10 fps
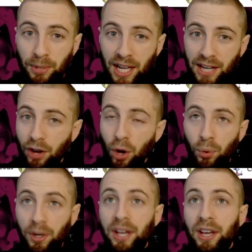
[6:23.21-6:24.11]
kind of
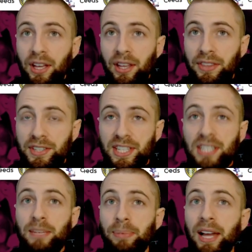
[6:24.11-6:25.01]
own the
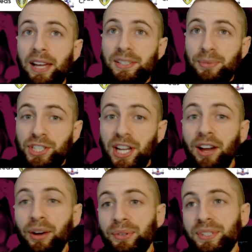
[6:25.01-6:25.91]
City players, which I own.